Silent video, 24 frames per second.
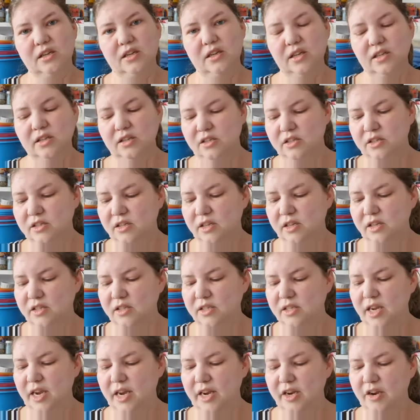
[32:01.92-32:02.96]
It's
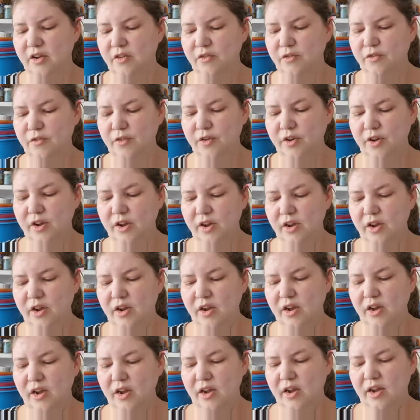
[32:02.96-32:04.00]
kind of
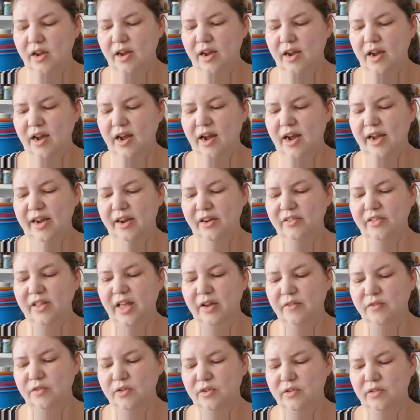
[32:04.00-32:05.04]
higher
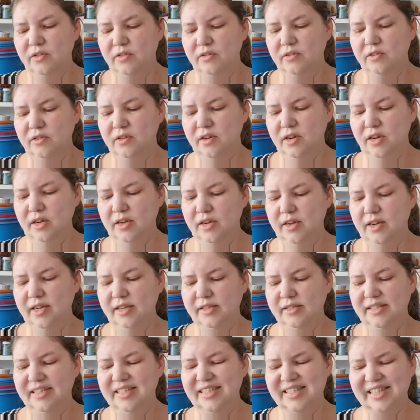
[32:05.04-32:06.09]
level,
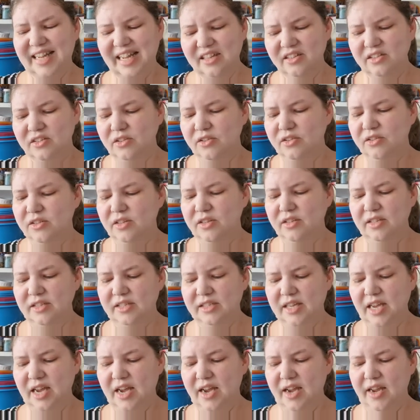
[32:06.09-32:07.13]
has the stencils on the
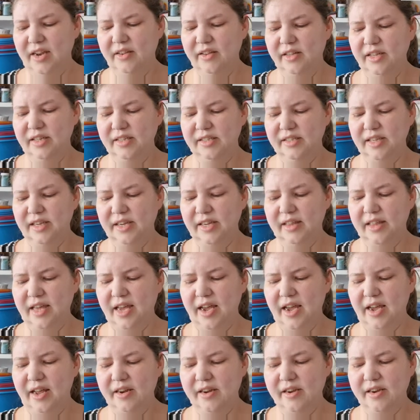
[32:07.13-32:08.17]
side, things like
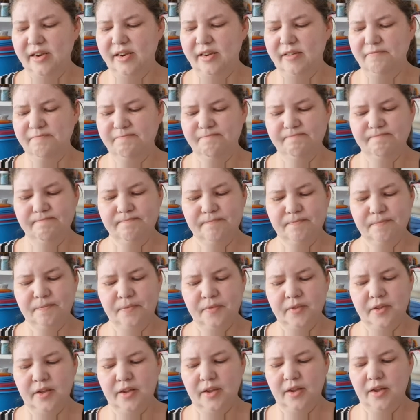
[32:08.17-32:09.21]
that.
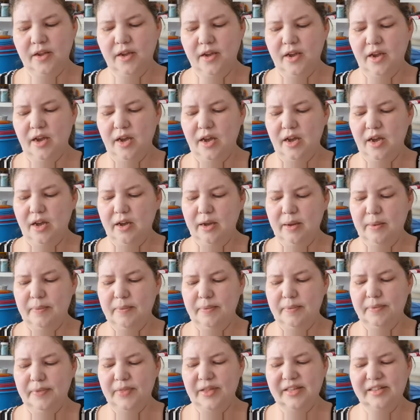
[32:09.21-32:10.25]

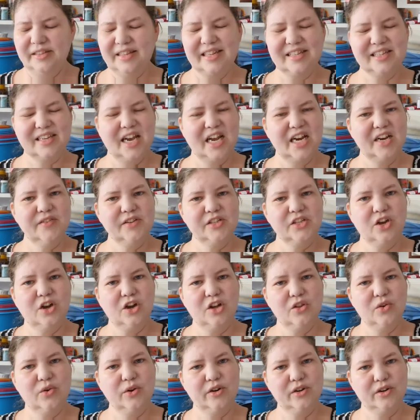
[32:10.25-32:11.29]
That's kind of a
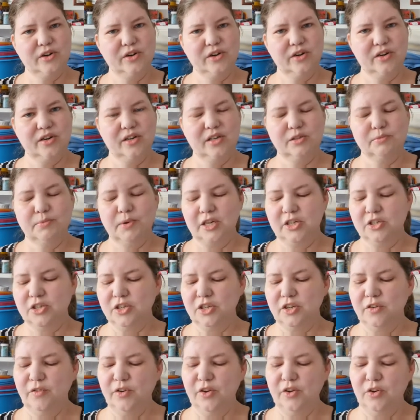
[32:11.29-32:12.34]
tall order,
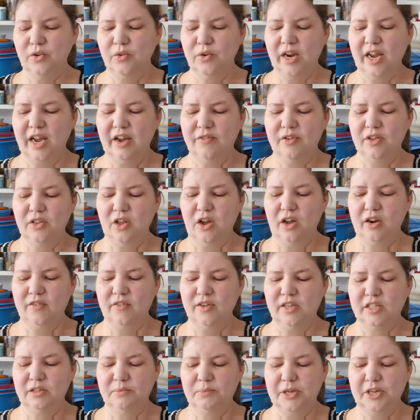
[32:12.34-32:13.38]
especially if you don't have a lot of
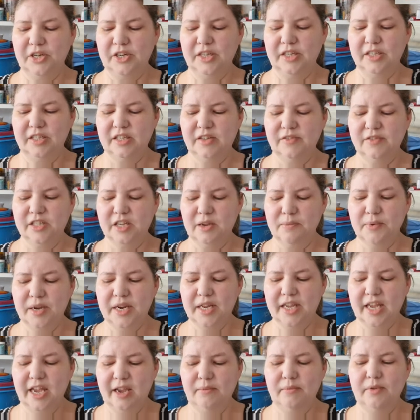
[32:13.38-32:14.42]
experience. If somebody
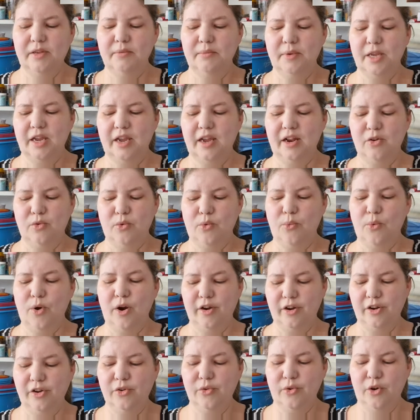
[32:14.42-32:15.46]
came to me and
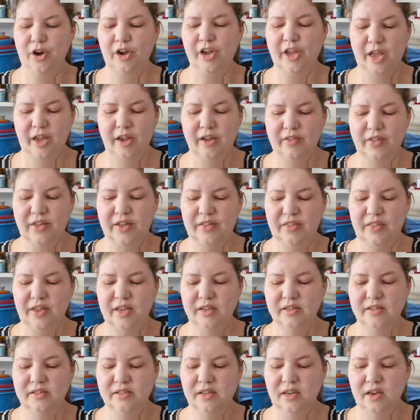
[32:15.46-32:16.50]
wanted a cake like
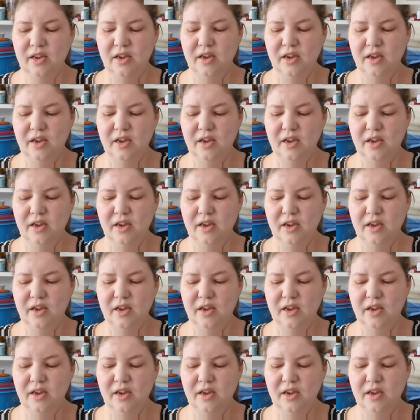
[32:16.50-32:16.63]
this,